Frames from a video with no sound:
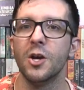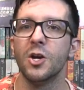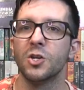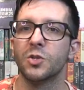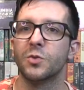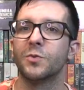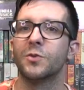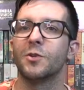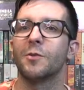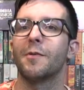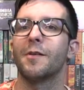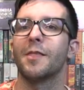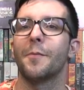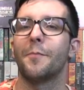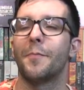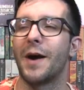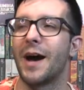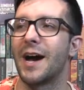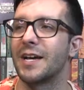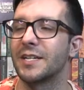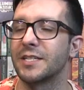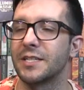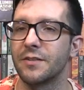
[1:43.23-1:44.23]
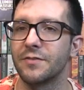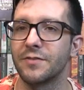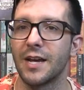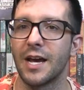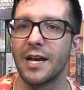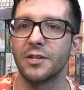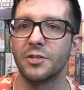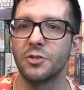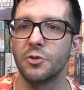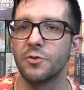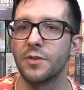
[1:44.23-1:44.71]
So, talk about the positives.
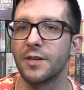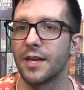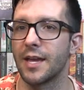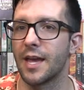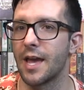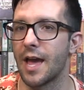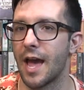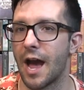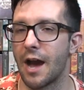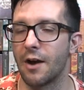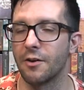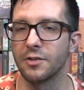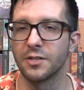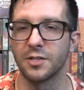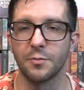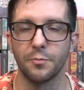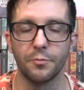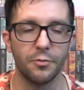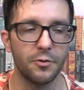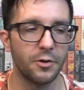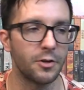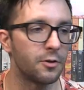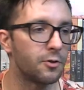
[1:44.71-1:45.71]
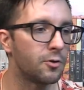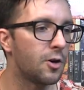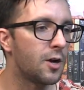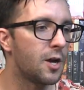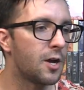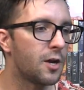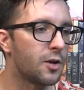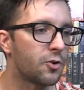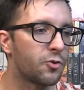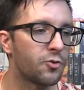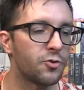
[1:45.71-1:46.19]
I do think Alison Brie,
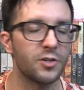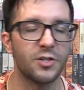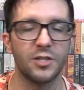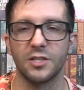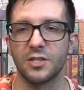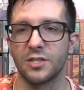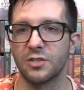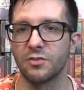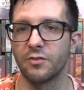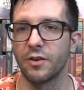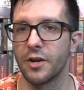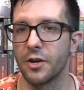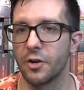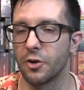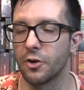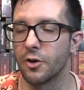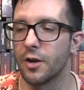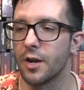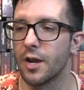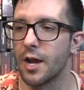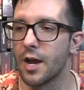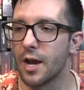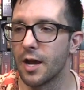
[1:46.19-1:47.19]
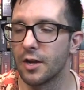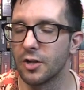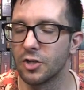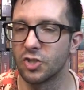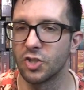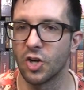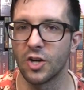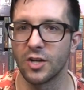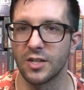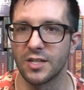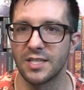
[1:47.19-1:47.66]
Christian Slater,
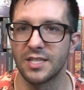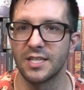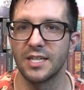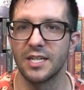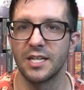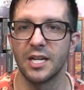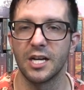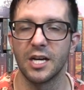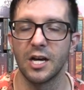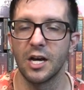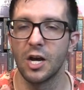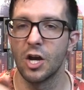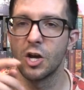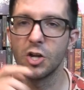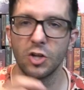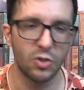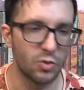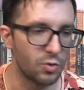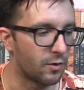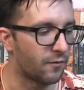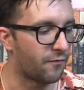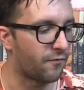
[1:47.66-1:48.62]
John Cena do a